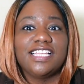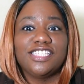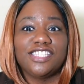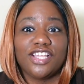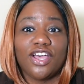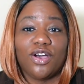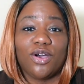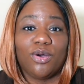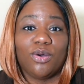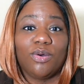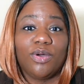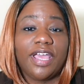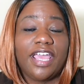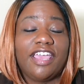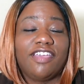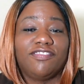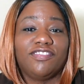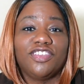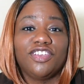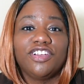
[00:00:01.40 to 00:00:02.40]
So
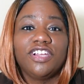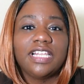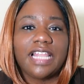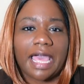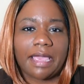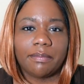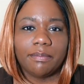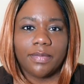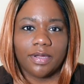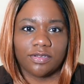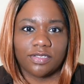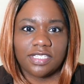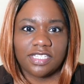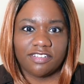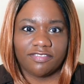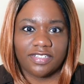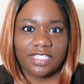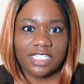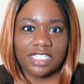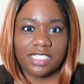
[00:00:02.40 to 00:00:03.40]
if you're like most
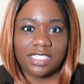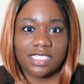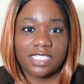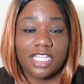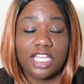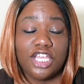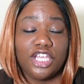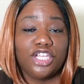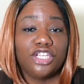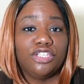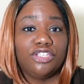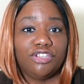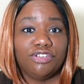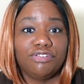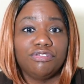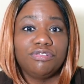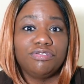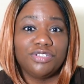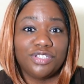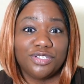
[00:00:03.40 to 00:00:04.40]
of us,
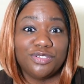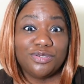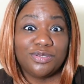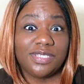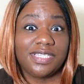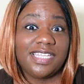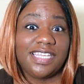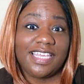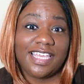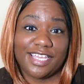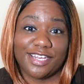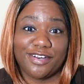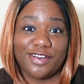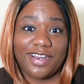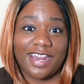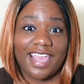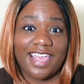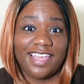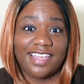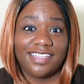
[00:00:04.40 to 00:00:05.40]
you use the
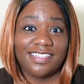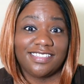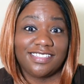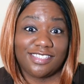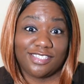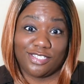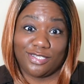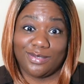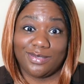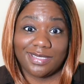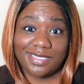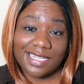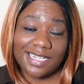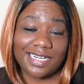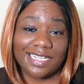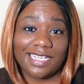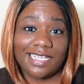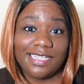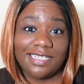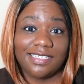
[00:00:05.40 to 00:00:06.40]
internet to
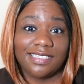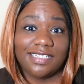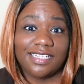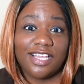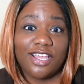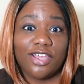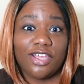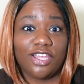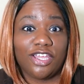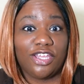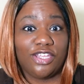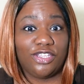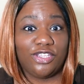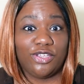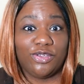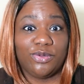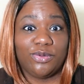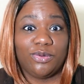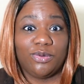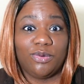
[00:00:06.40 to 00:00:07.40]
study.
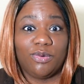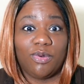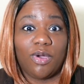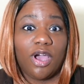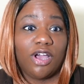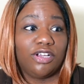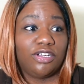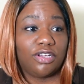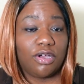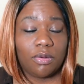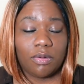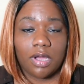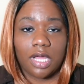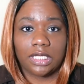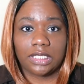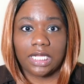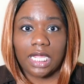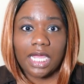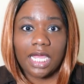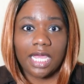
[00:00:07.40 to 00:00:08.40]
You go
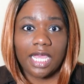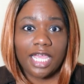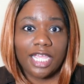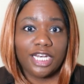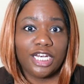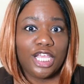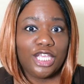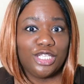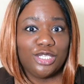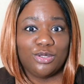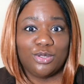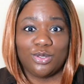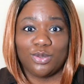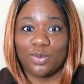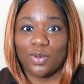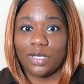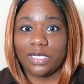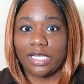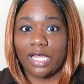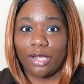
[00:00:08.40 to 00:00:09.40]
online, you do
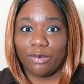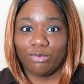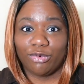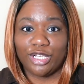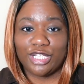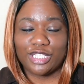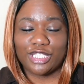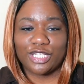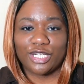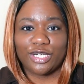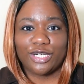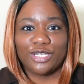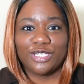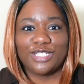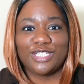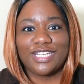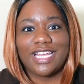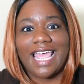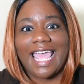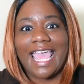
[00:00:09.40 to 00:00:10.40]
online
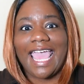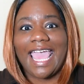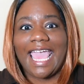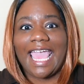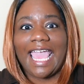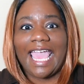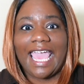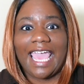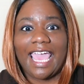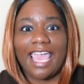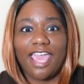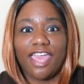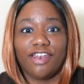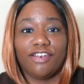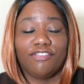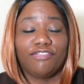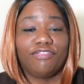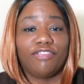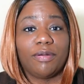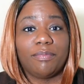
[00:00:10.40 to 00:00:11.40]
research,
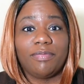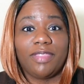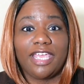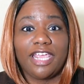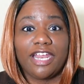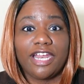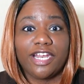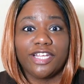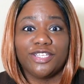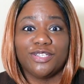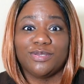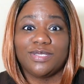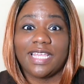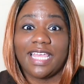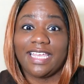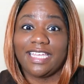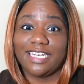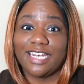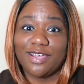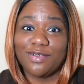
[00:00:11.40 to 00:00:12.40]
and from there you
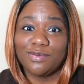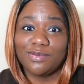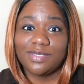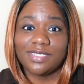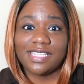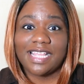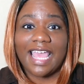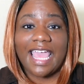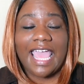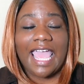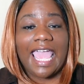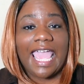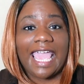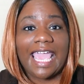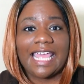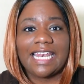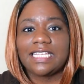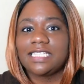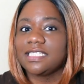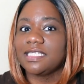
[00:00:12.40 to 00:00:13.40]
take notes.
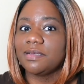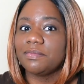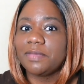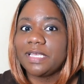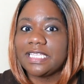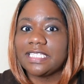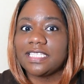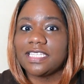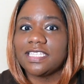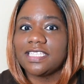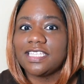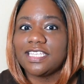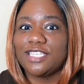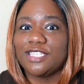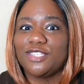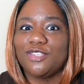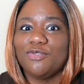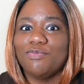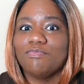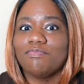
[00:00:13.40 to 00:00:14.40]
And in some
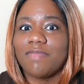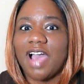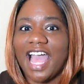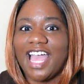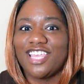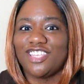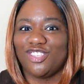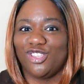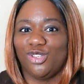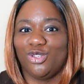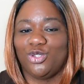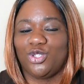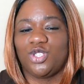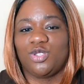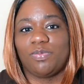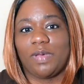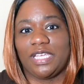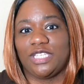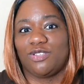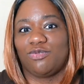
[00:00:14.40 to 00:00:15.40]
instances, you might use
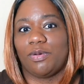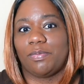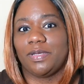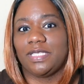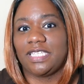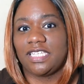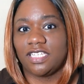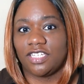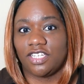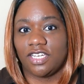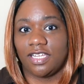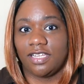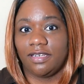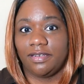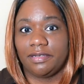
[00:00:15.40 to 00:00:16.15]
spaced repetition.